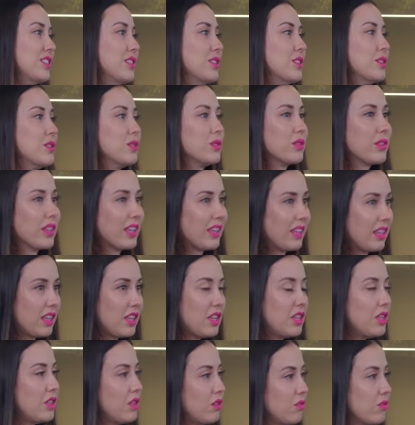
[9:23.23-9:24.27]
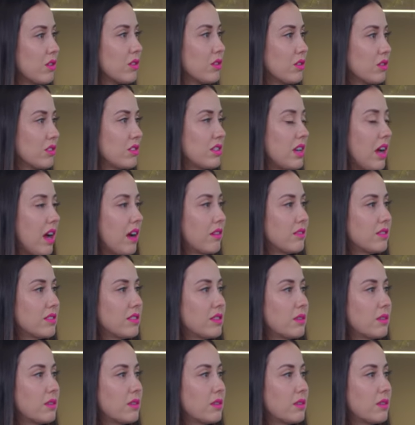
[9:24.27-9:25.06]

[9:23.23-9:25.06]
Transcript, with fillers: to like, you know your stuff.